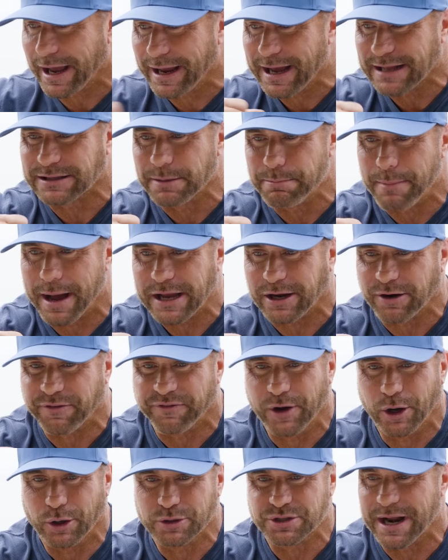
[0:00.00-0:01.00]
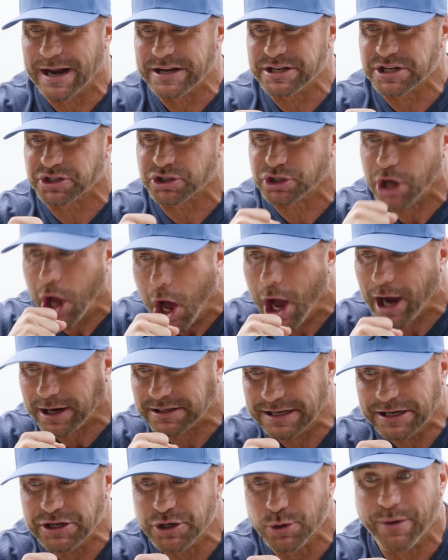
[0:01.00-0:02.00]
I got the microphones and I just
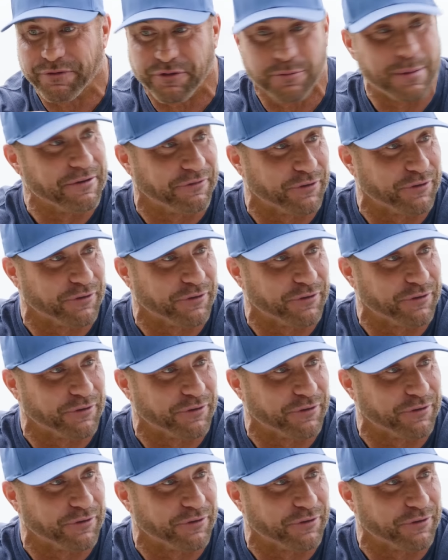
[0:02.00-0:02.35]
talked into it for